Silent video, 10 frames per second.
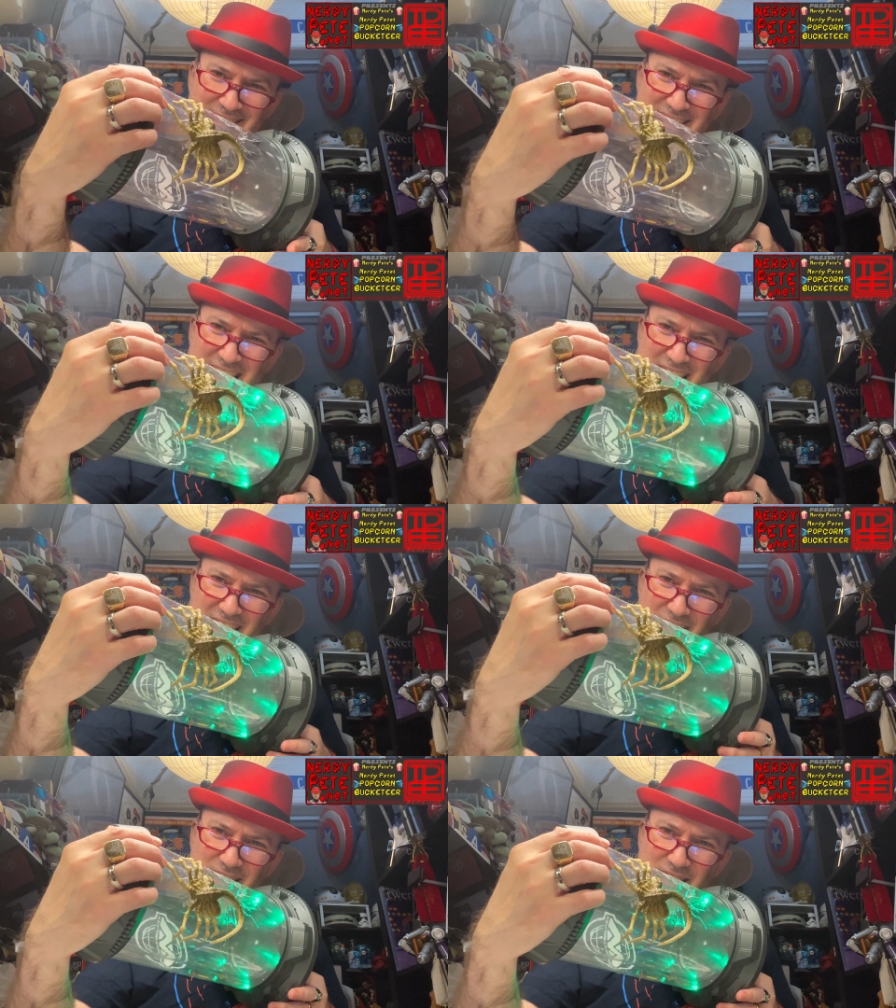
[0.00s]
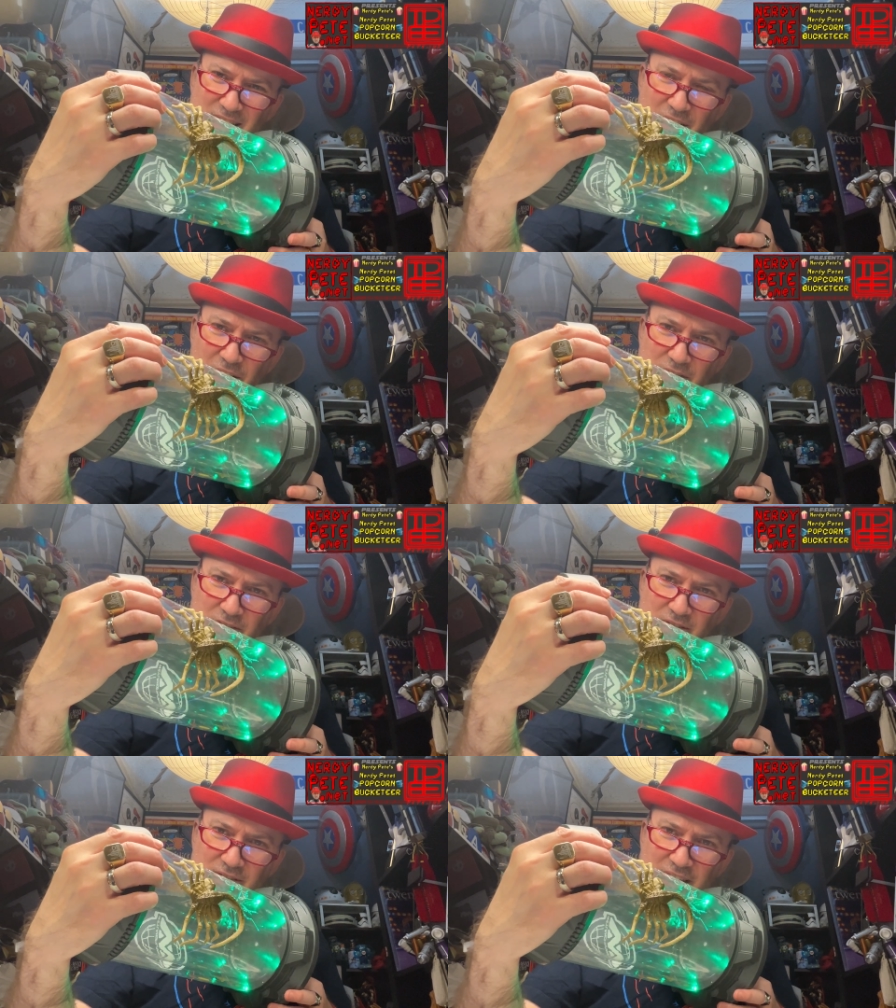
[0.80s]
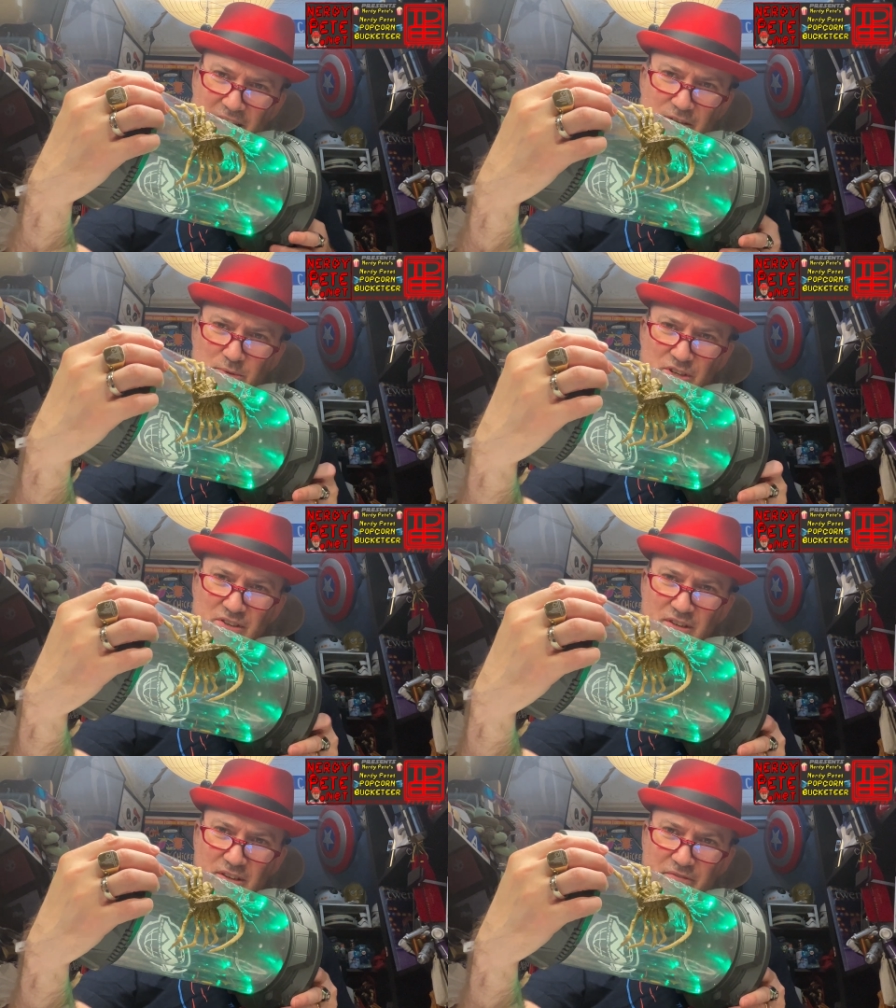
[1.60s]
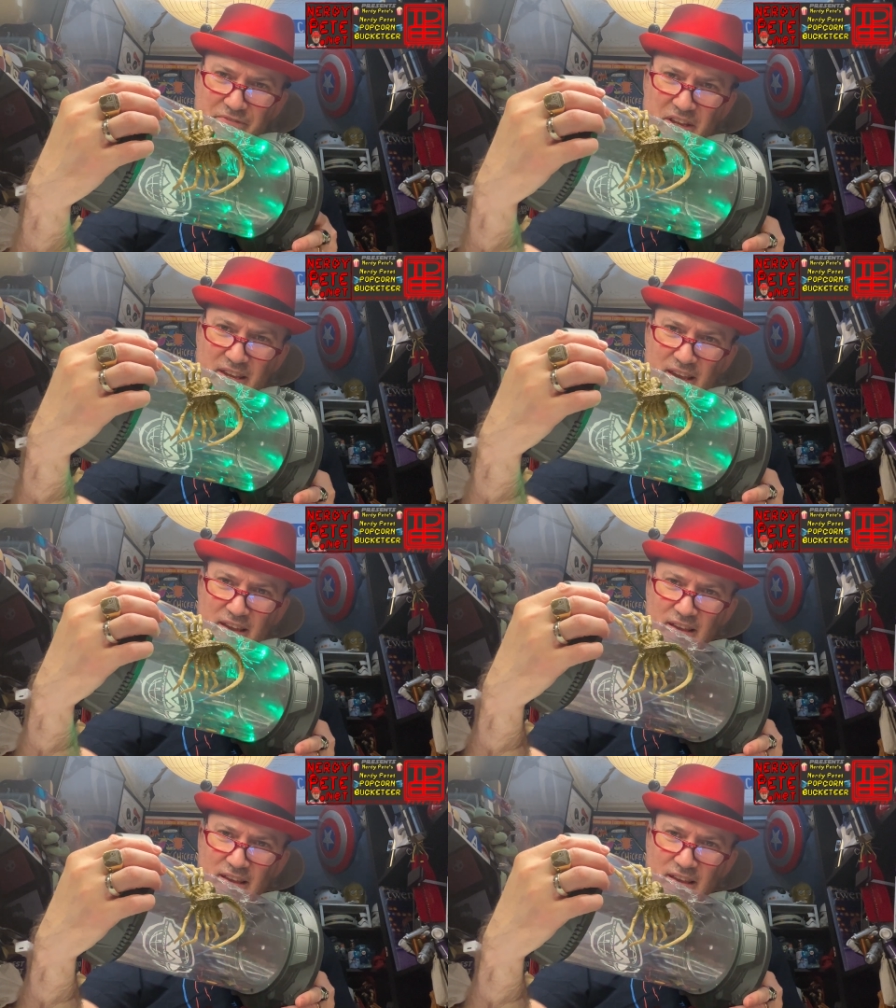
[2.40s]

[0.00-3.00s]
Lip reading: Yeah, there it goes. Yeah, the switch is a little flaky.